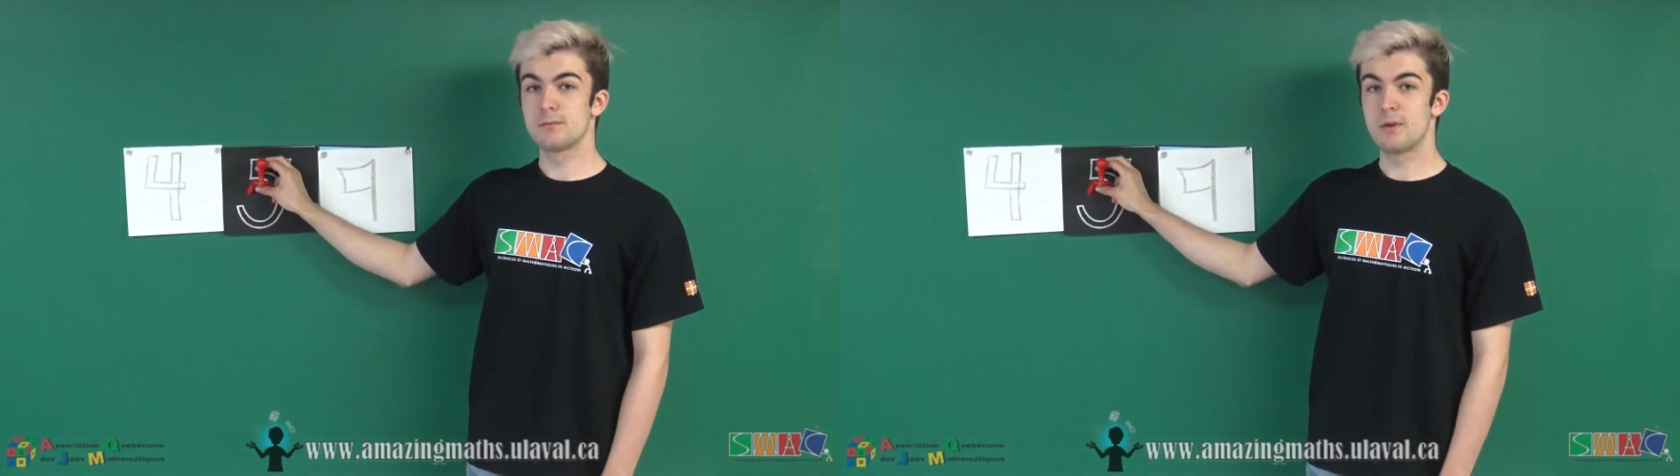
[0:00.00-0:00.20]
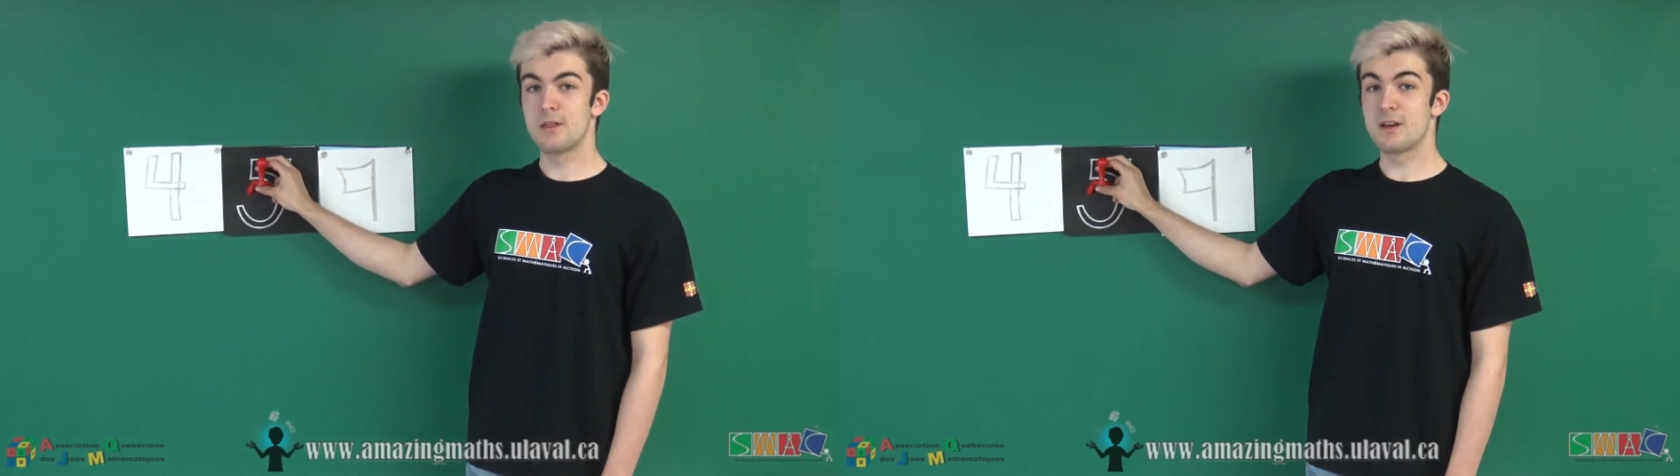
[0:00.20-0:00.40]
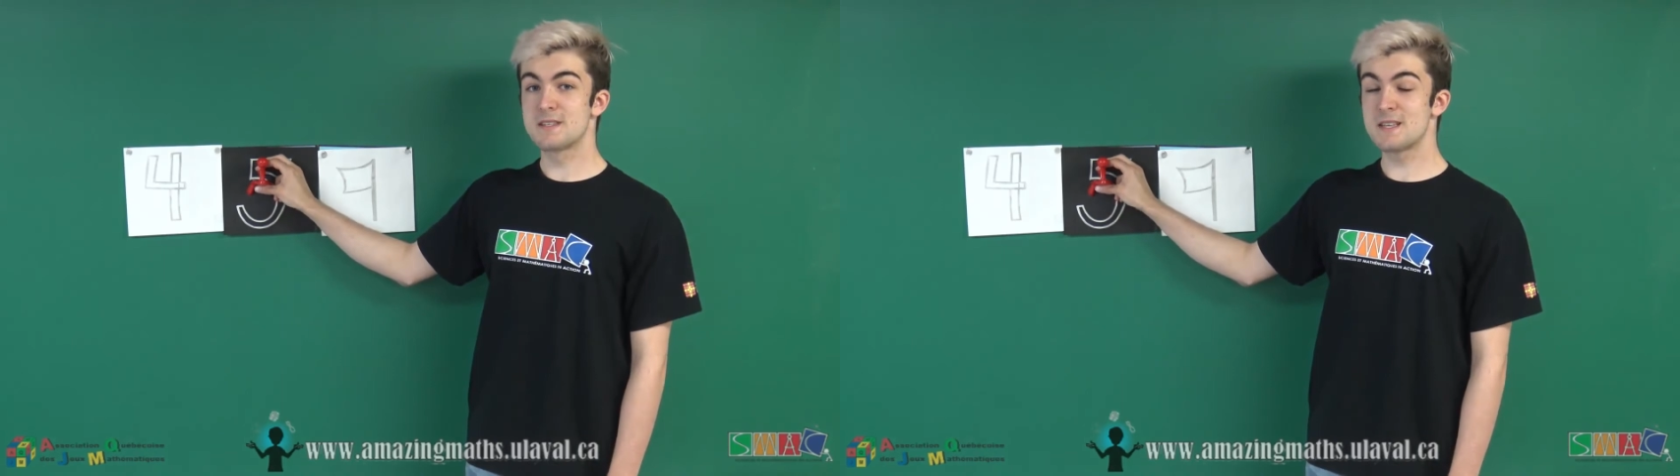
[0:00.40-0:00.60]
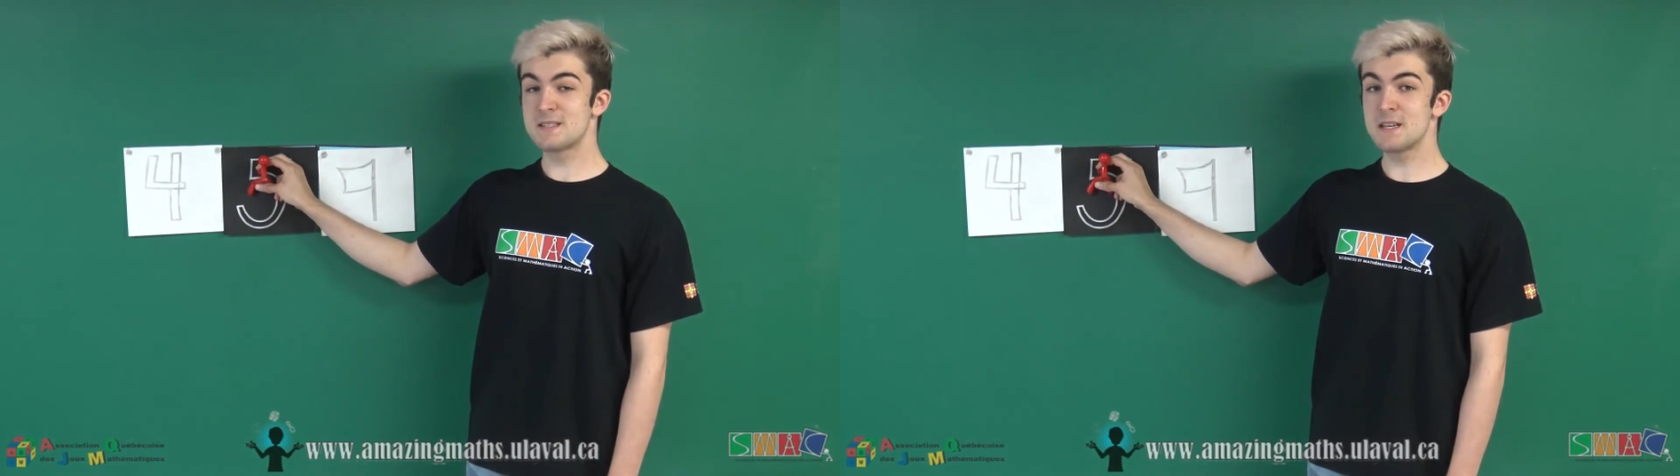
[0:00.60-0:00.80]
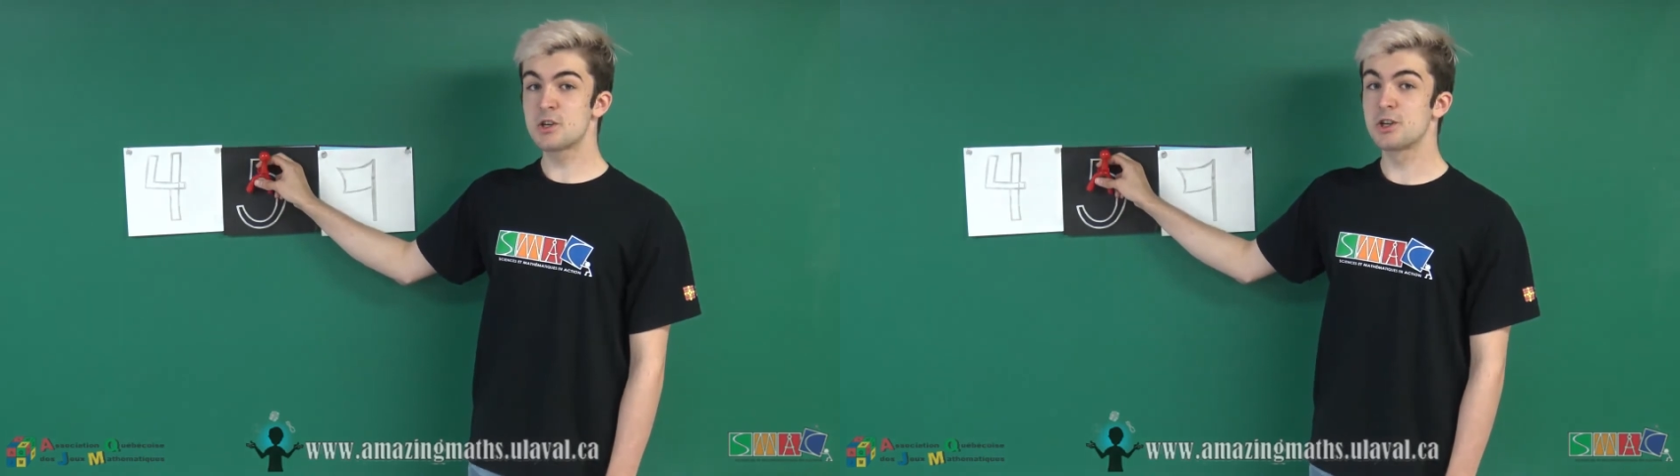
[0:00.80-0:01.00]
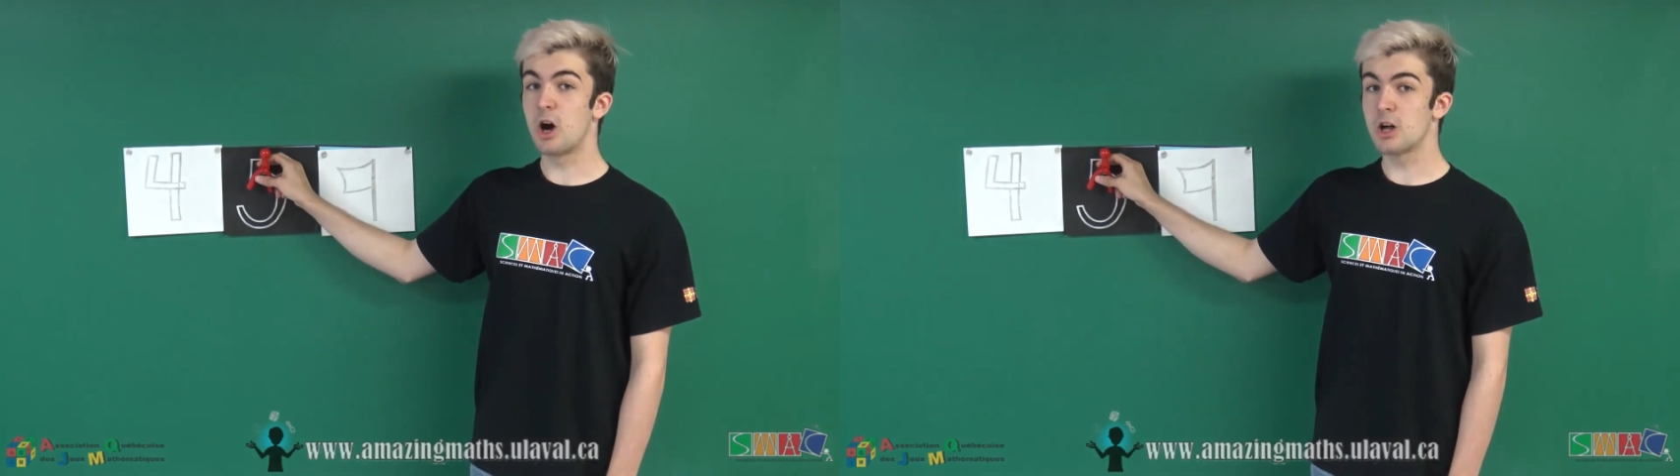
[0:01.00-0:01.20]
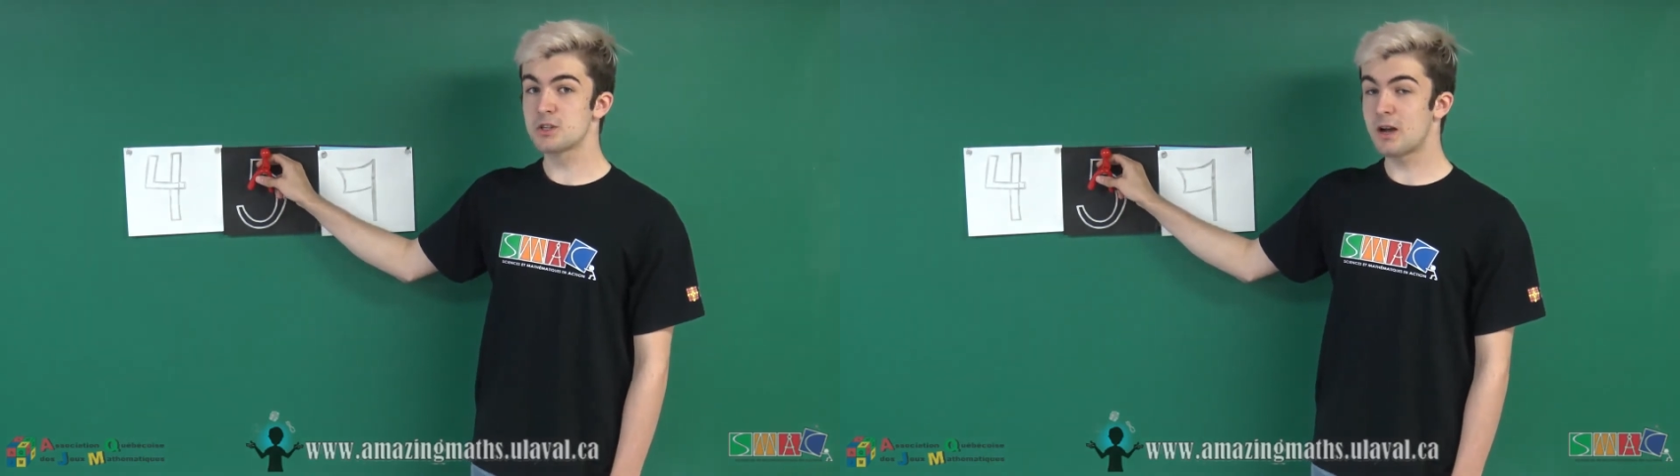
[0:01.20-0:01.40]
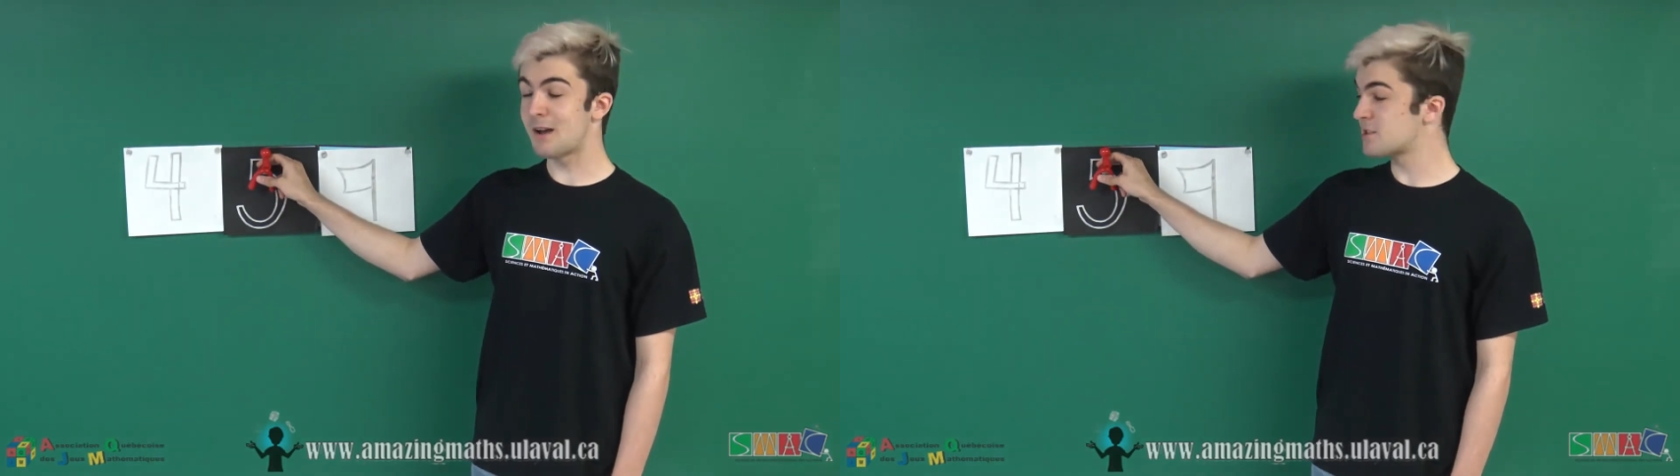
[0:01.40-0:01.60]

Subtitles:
The assistant could also have